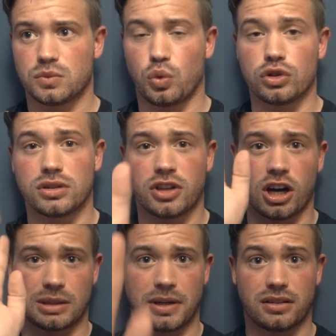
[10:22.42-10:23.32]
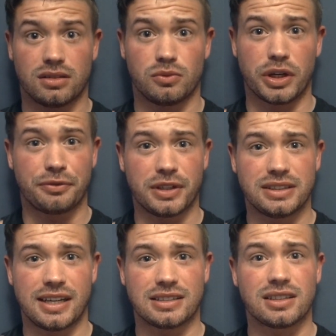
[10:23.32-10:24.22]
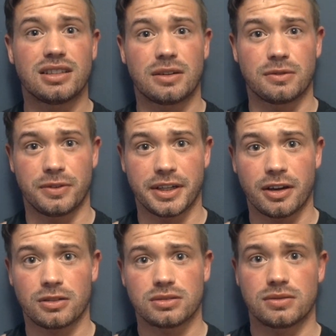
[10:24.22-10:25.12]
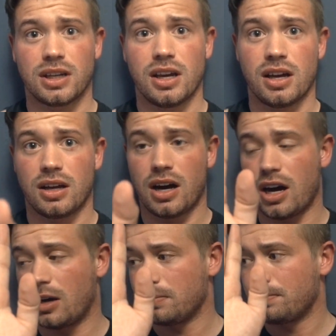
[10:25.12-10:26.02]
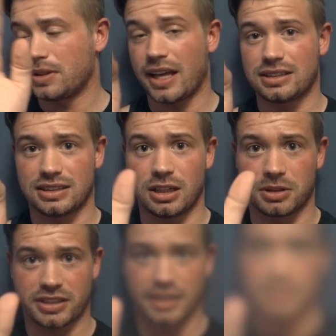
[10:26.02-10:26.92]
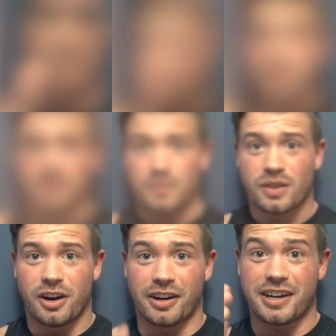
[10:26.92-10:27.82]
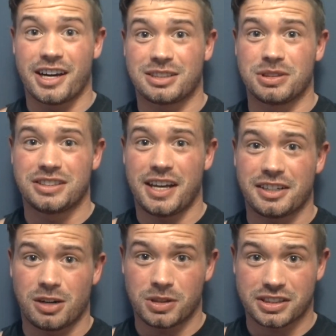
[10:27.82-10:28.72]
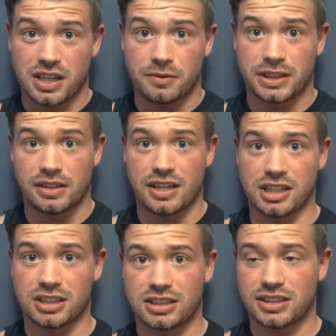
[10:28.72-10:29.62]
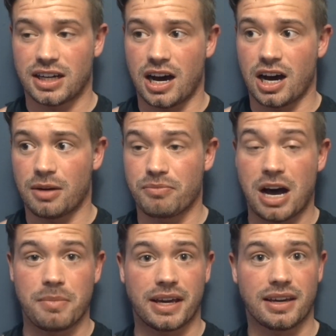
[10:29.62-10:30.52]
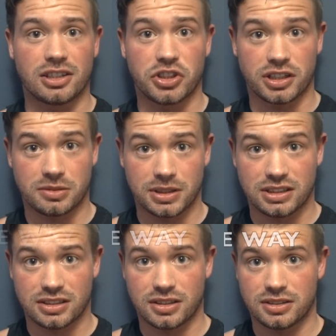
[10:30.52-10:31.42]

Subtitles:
We'll talk about refeed days in a different video. But that's number 6. Alright guys, mistake number 7 is not making adjustments.